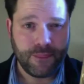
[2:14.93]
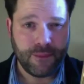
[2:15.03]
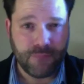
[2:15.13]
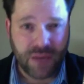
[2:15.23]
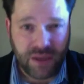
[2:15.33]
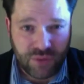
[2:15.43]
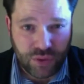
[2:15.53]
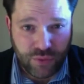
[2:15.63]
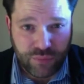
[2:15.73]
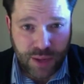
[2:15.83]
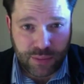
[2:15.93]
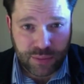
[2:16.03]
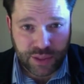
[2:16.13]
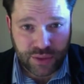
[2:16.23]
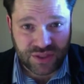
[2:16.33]
Many of you have
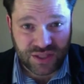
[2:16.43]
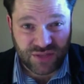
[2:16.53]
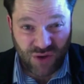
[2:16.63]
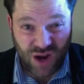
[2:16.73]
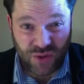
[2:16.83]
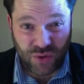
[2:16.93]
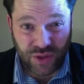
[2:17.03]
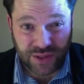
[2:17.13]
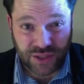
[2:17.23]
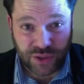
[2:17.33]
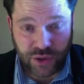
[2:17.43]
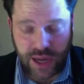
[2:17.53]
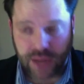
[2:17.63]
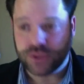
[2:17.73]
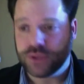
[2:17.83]
probably used this for other things in your
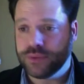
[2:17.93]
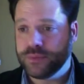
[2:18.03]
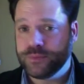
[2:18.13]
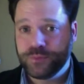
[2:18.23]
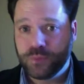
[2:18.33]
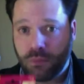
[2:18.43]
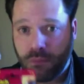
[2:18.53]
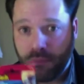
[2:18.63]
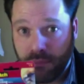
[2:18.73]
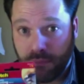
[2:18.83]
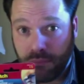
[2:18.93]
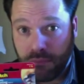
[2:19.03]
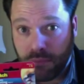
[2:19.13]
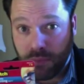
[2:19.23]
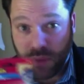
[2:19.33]
house.
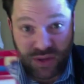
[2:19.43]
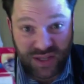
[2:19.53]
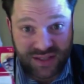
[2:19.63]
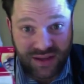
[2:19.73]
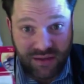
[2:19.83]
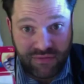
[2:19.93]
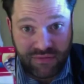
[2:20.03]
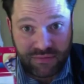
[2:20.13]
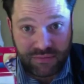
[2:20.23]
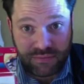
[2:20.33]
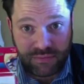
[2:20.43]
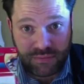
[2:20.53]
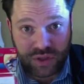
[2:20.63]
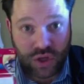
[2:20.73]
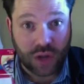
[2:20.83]
Remember this stuff?
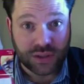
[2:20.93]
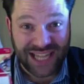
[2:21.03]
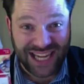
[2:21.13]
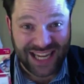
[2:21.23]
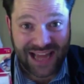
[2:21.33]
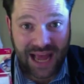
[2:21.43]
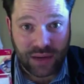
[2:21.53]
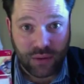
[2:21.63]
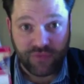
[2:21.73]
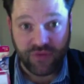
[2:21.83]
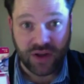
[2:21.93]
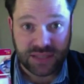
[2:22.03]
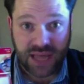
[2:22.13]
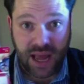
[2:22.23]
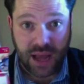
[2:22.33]
It's called Ticky Tack or Fun
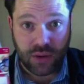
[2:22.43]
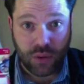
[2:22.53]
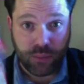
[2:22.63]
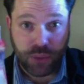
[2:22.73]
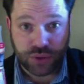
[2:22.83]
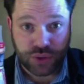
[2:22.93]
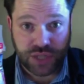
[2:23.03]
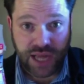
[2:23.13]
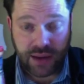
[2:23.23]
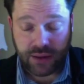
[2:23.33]
Tac or Poster Tack.